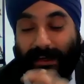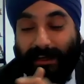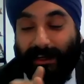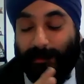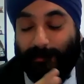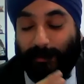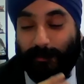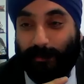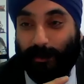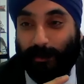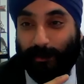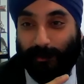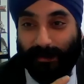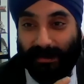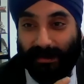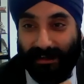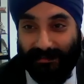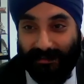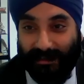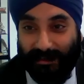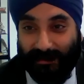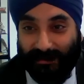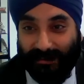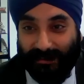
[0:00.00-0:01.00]
up a book
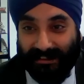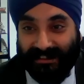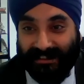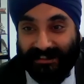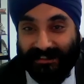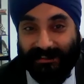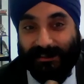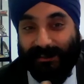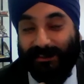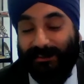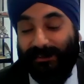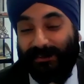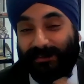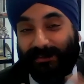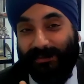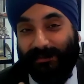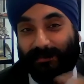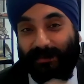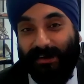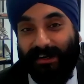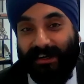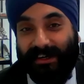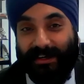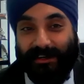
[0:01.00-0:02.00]
whenever you want to do
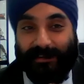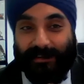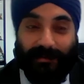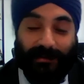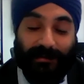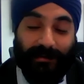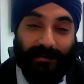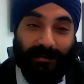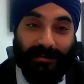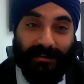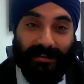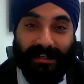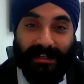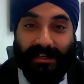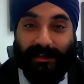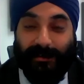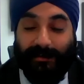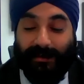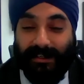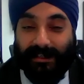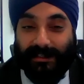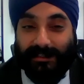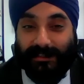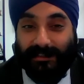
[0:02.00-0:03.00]
work or
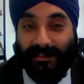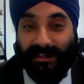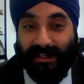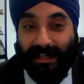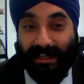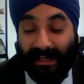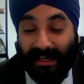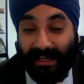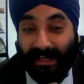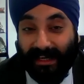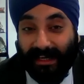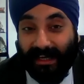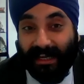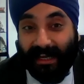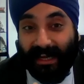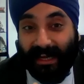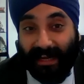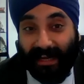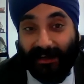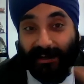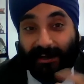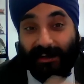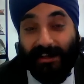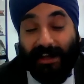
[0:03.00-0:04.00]
little history.
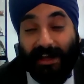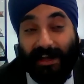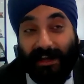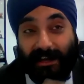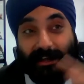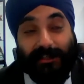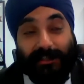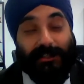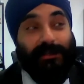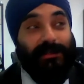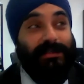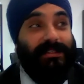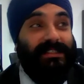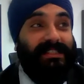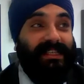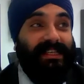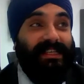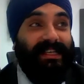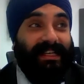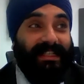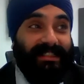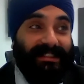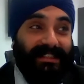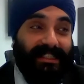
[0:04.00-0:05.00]
And I do
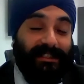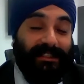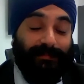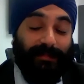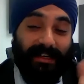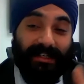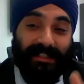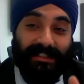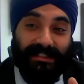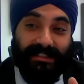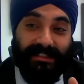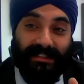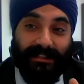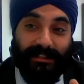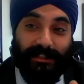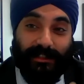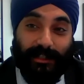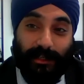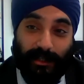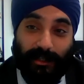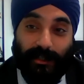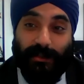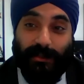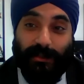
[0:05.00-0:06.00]
see it as a space
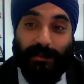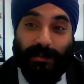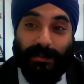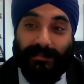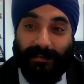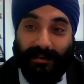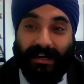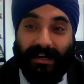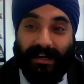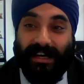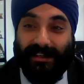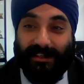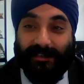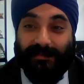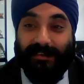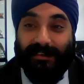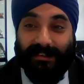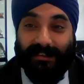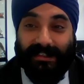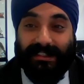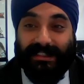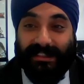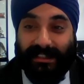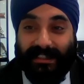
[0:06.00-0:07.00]
to use for our
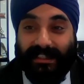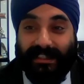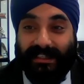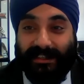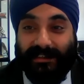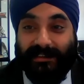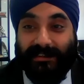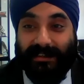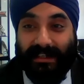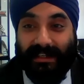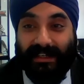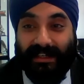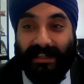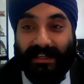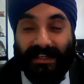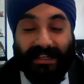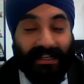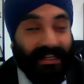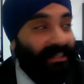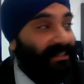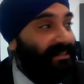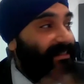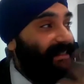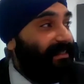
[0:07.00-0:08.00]
community.
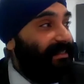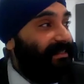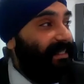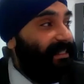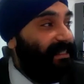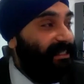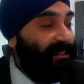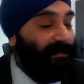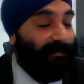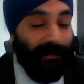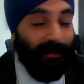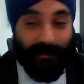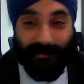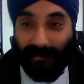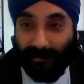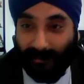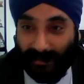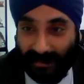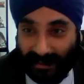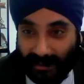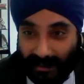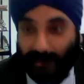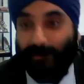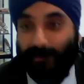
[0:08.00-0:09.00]
It's accessible from
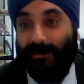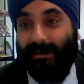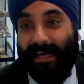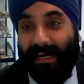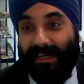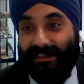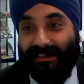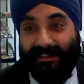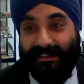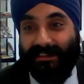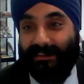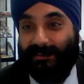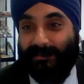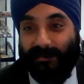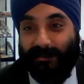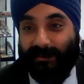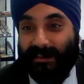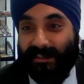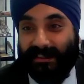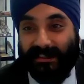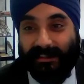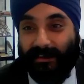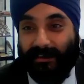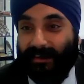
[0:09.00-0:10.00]
its own access from
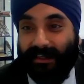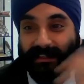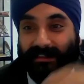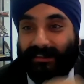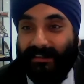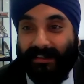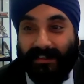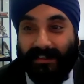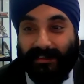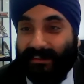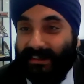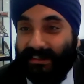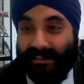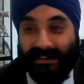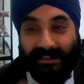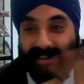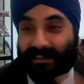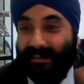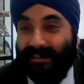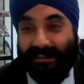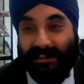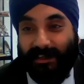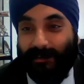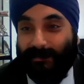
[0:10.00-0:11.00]
the side. It doesn't
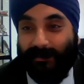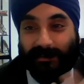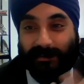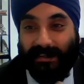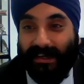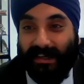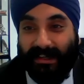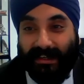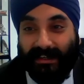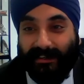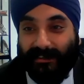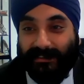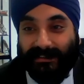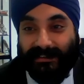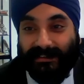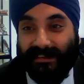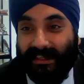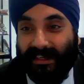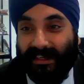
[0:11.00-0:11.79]
need to come through the house.